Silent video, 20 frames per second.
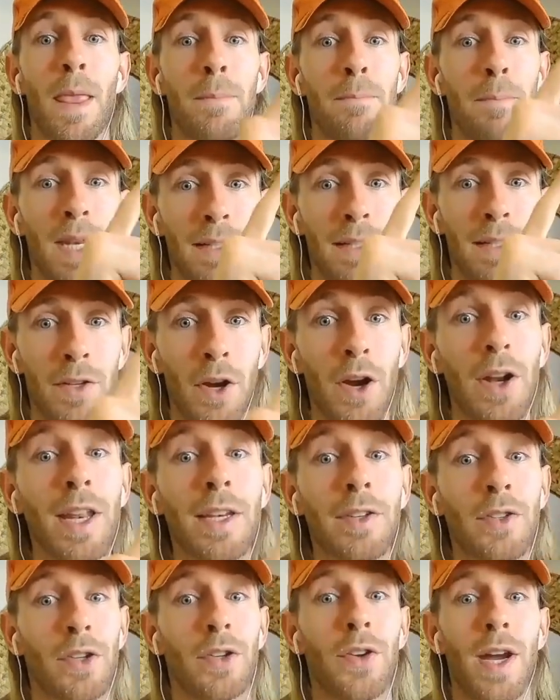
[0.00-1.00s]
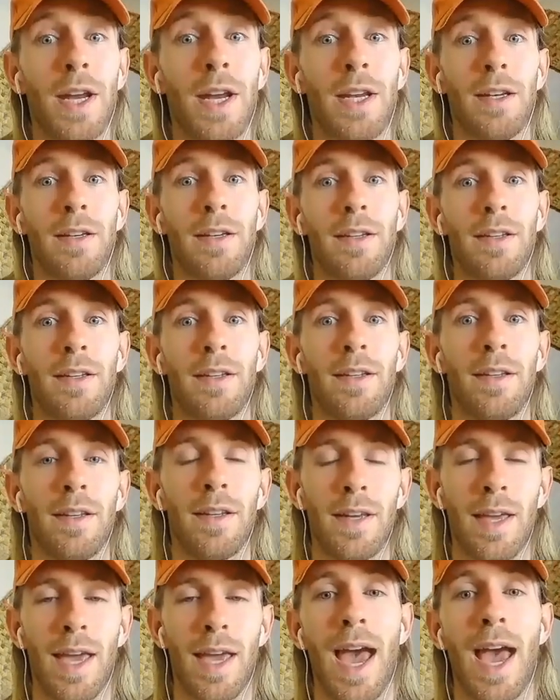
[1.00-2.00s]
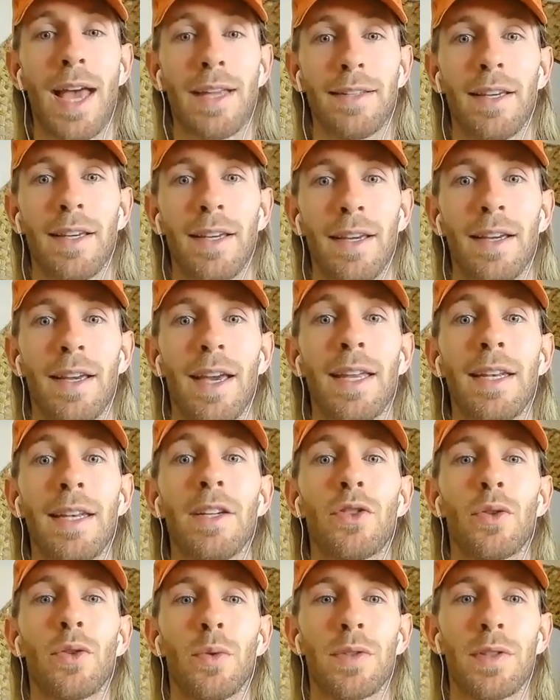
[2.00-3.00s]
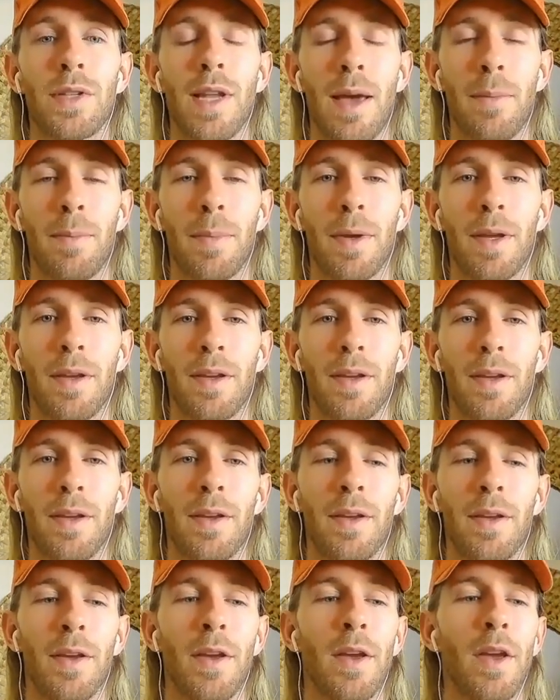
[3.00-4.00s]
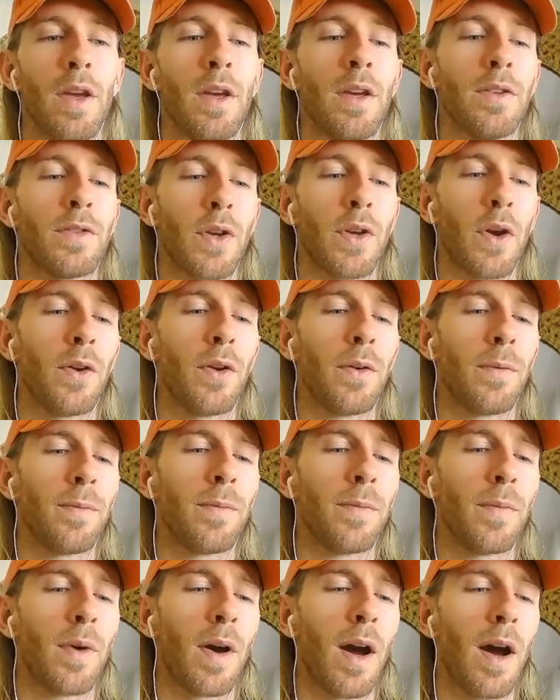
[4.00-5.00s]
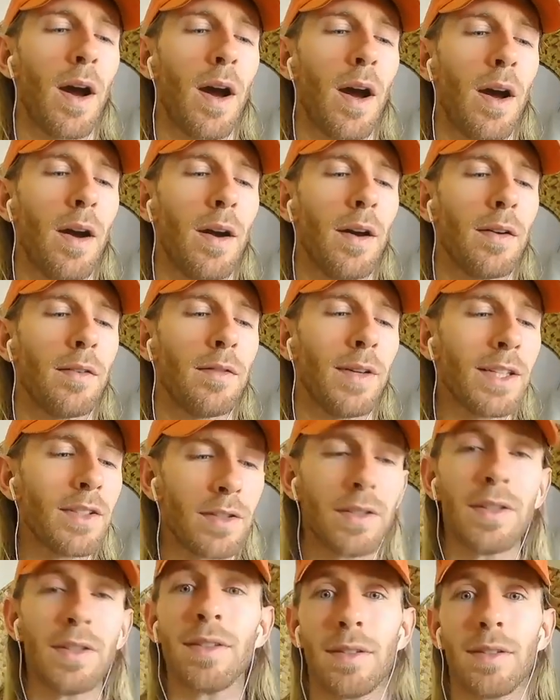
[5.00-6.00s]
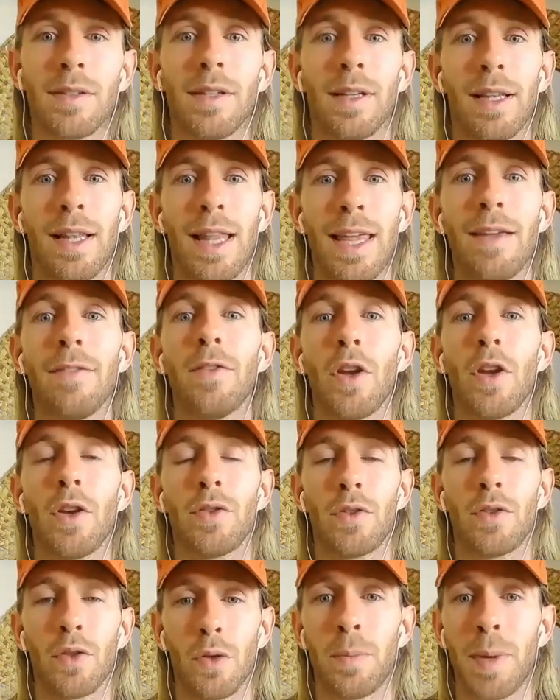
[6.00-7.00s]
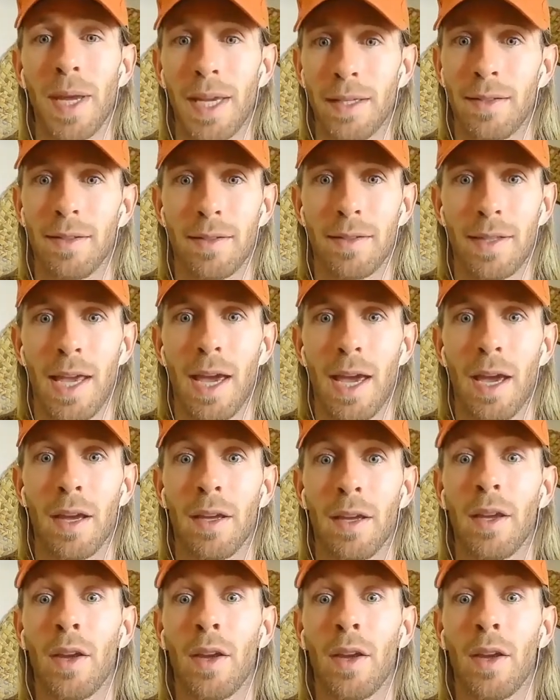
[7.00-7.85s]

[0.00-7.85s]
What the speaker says: But it's not integrated as an initial step. So let's just leave those two pieces there.